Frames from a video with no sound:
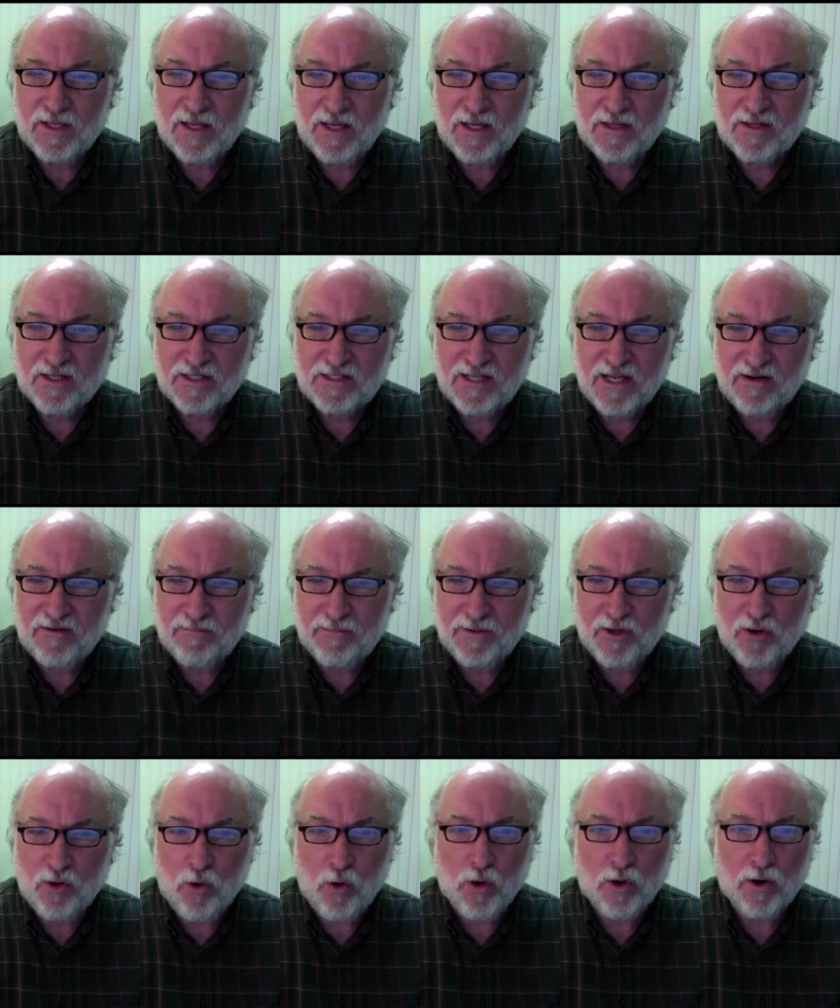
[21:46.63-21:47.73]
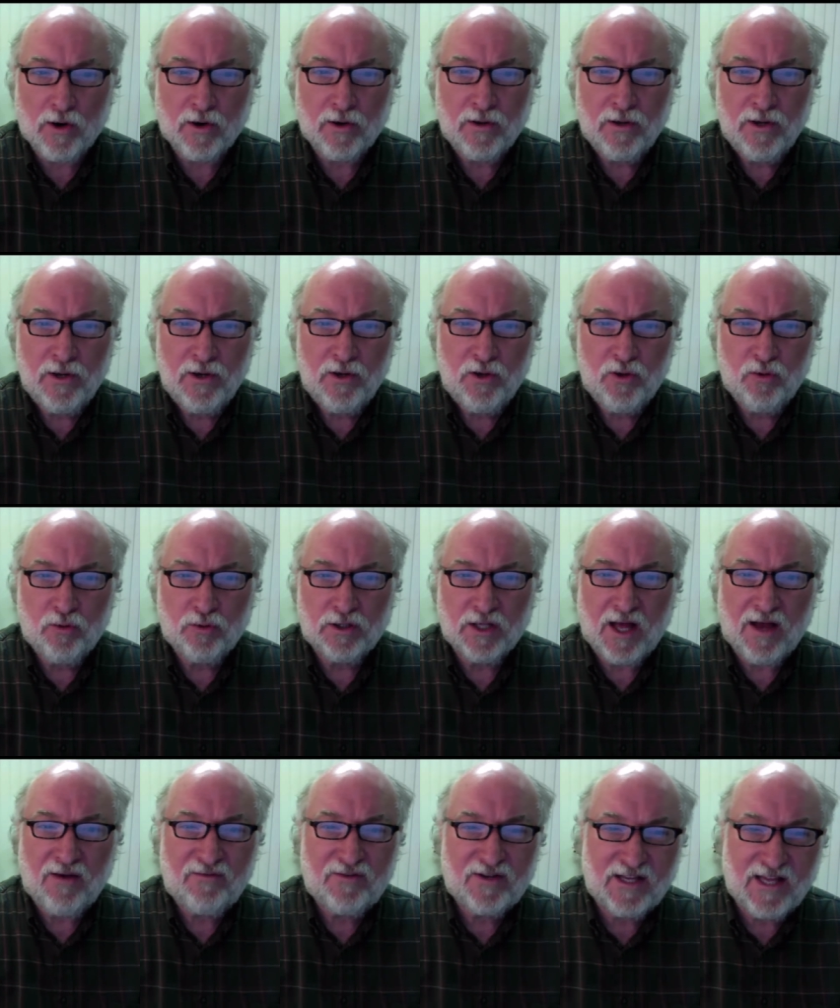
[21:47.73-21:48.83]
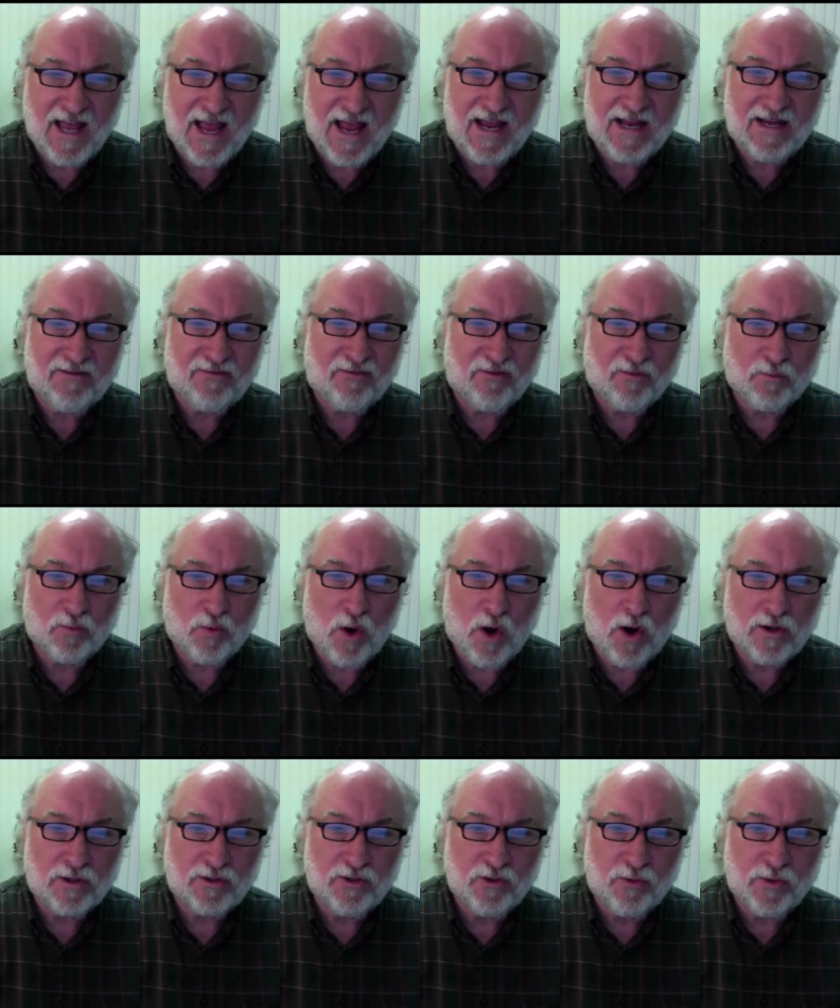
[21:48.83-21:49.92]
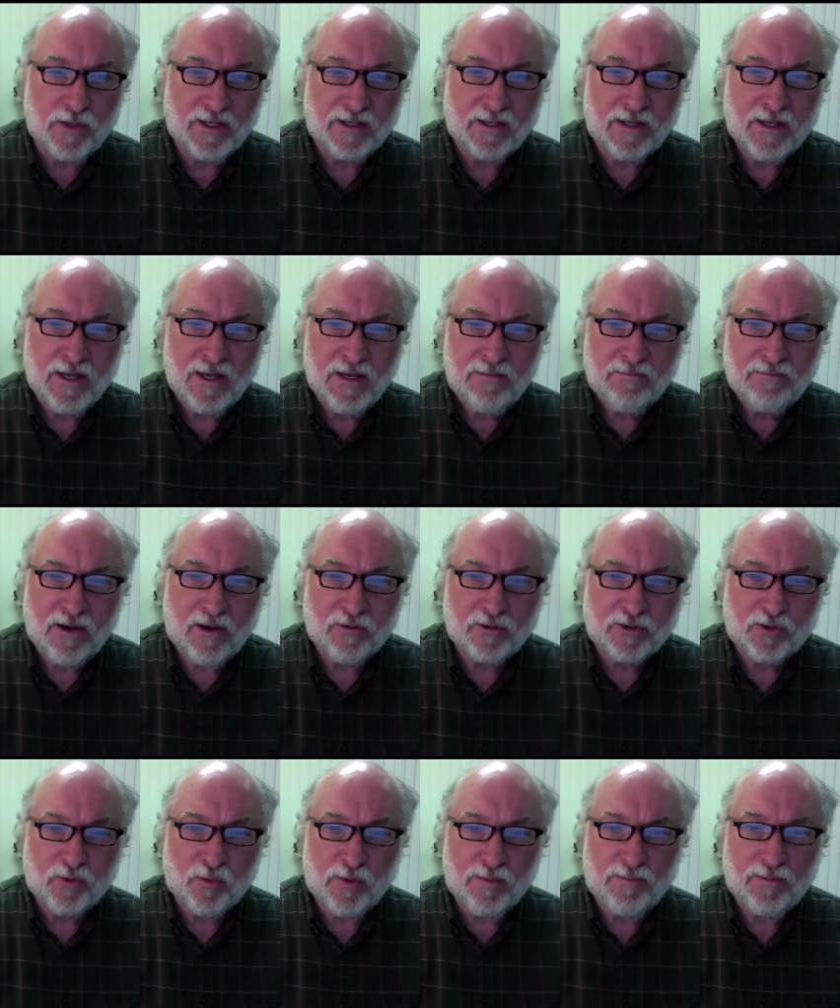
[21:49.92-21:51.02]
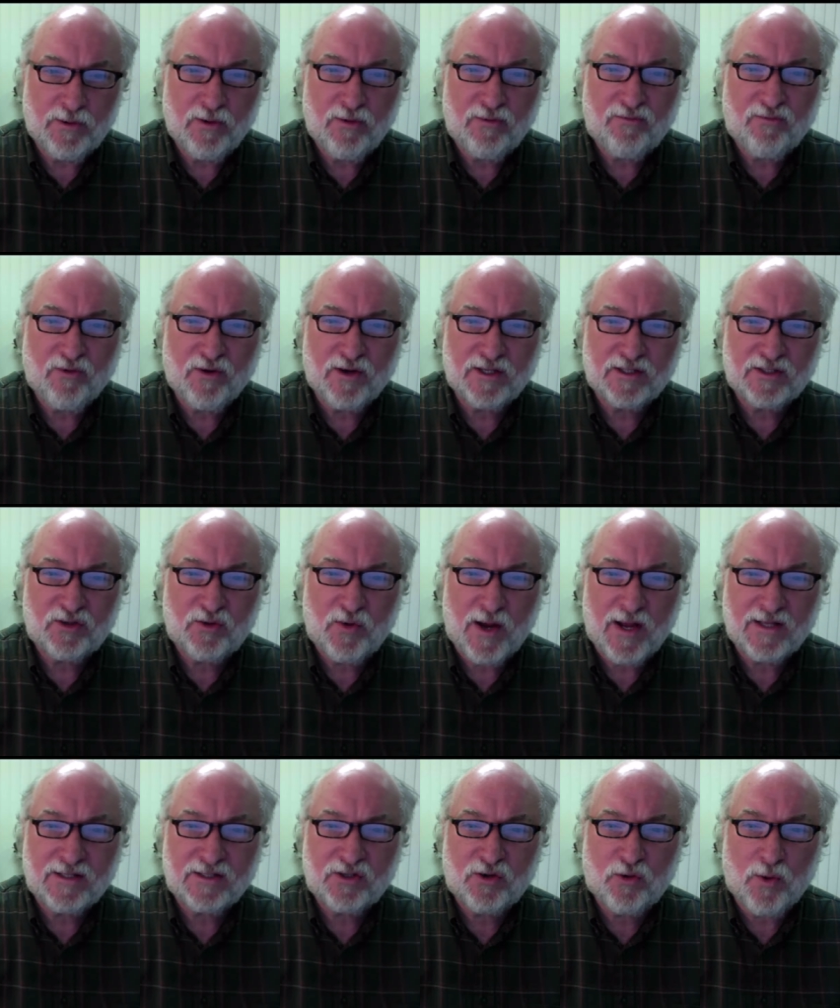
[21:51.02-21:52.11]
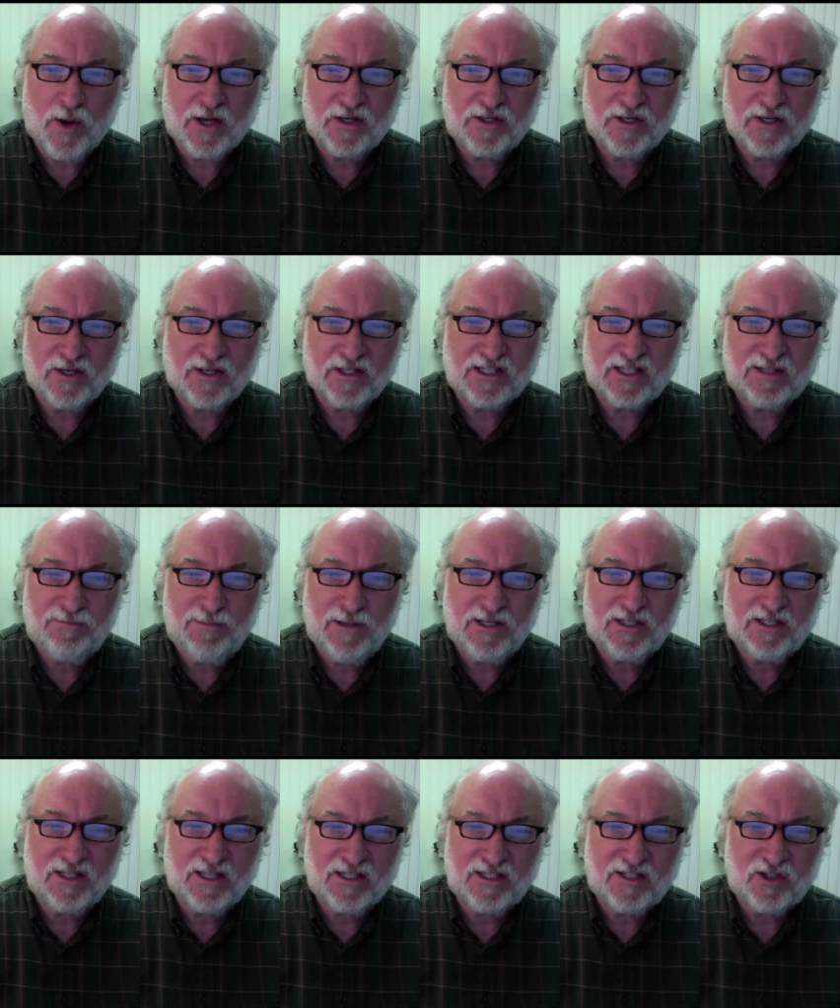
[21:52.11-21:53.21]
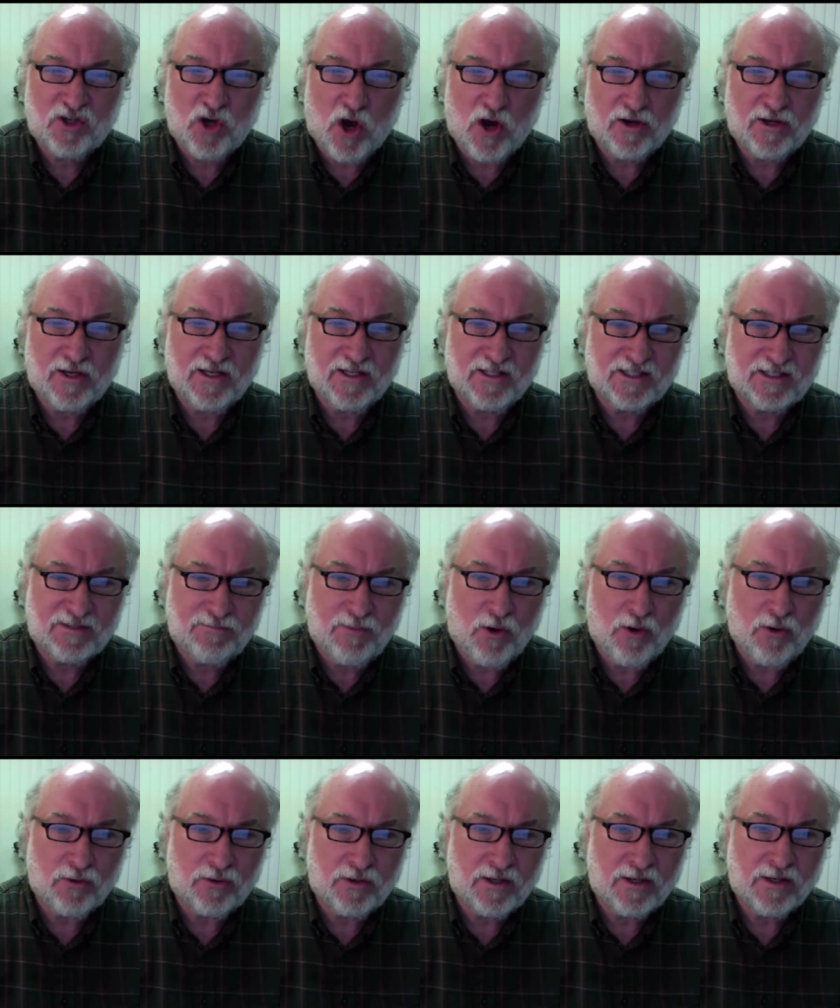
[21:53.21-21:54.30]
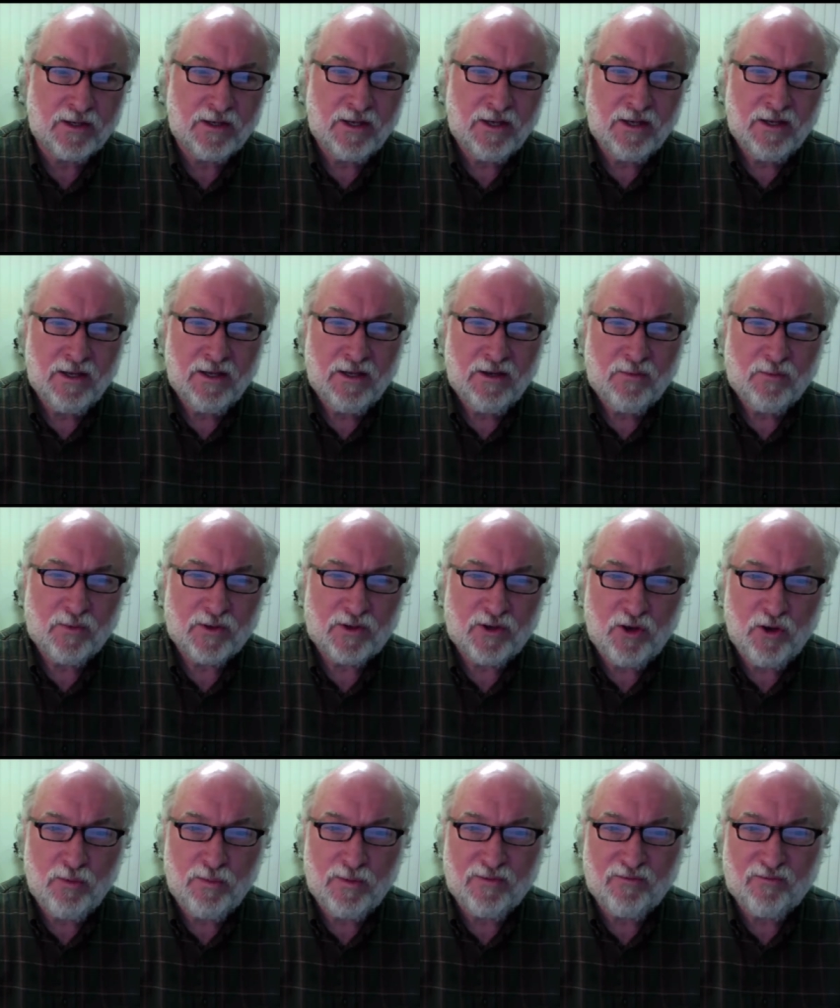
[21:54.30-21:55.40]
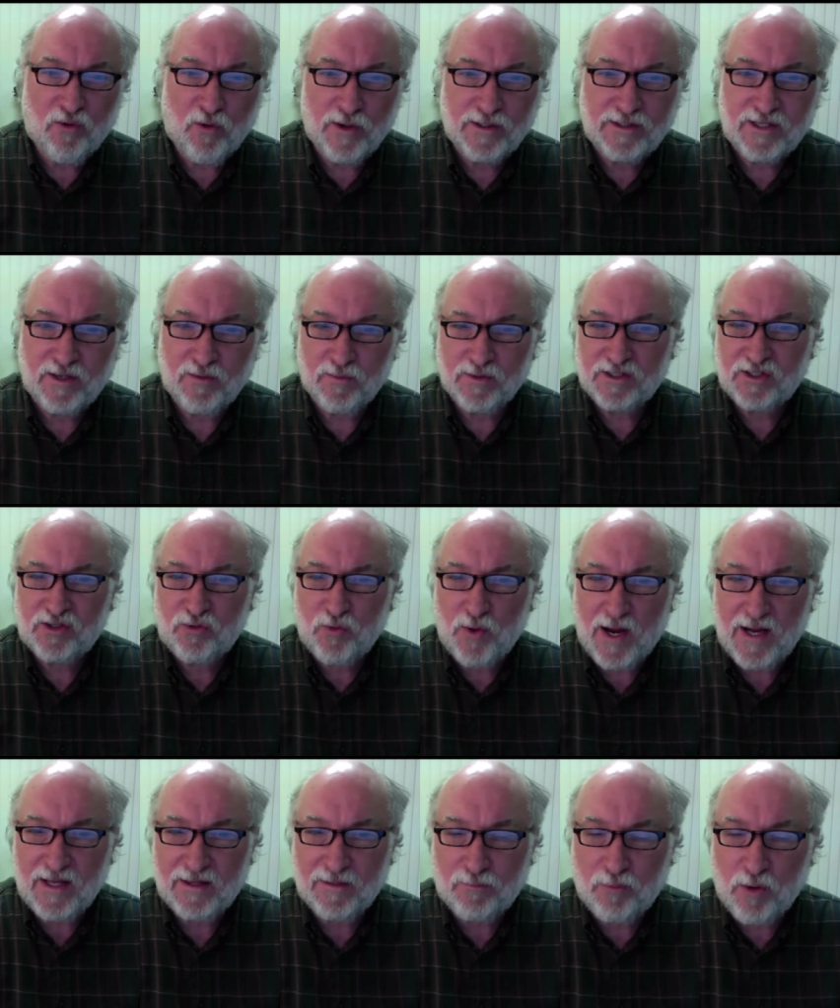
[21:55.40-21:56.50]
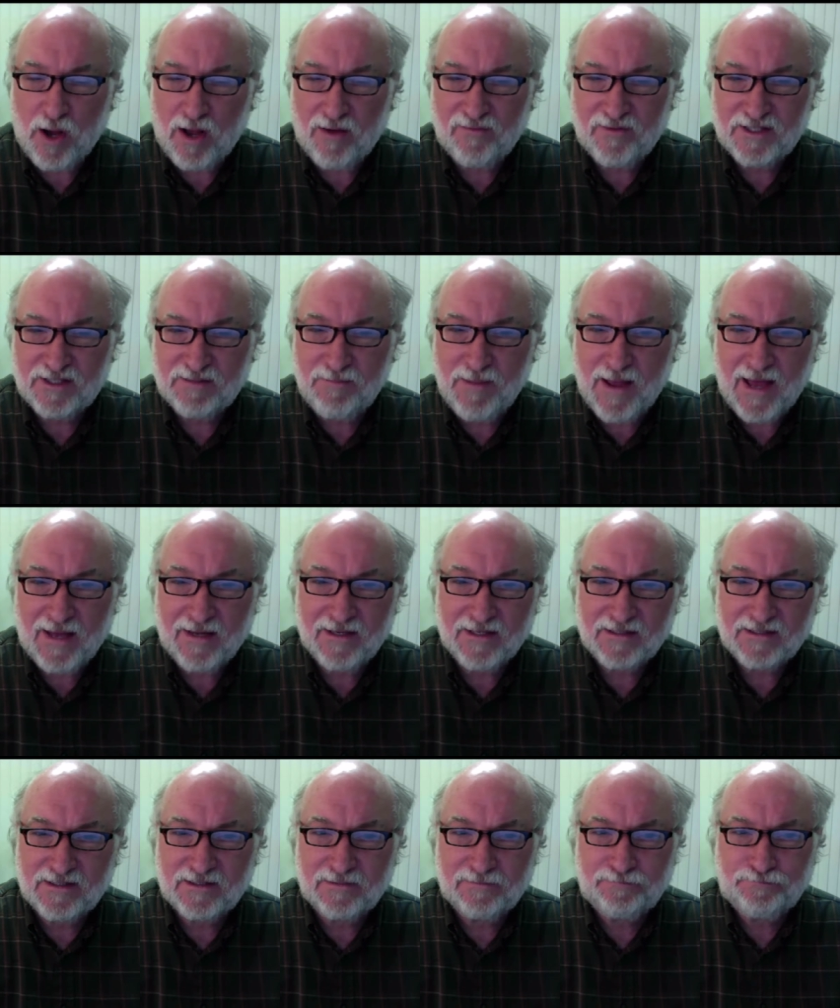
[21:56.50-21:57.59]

the son of Beor, who loved gain from wrongdoing, but was rebuked for his transgression. A speechless donkey spoke with human voice and restrained the prophet's madness.